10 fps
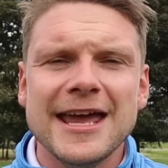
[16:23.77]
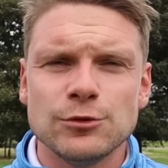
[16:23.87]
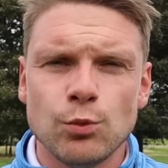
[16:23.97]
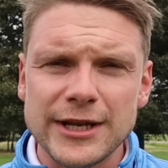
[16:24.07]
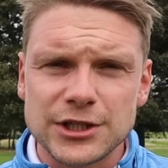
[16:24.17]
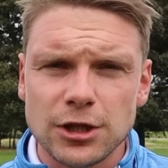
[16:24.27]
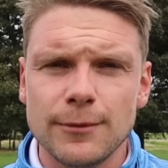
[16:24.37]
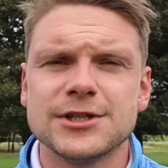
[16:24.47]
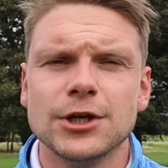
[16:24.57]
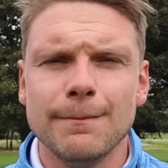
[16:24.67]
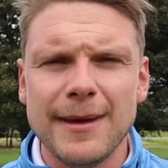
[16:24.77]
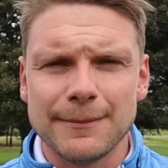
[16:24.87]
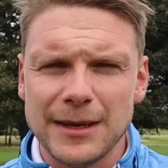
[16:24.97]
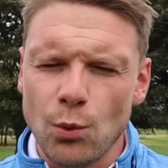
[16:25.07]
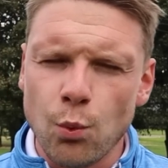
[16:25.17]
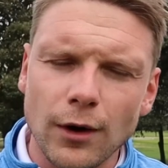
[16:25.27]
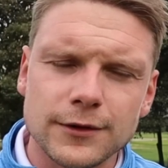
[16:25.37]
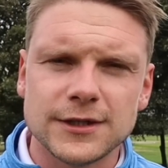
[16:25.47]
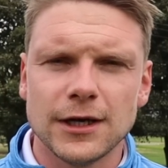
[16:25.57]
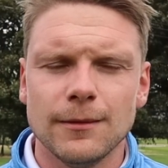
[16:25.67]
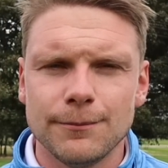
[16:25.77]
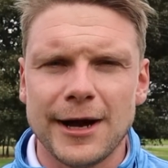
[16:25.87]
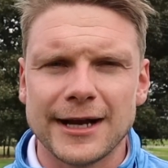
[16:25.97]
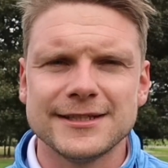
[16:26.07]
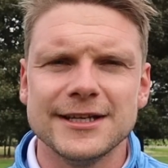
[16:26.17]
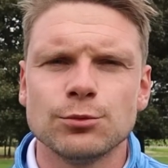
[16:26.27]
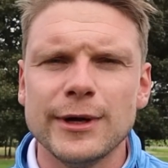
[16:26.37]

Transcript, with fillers: is which club is going to make me want to go and practice,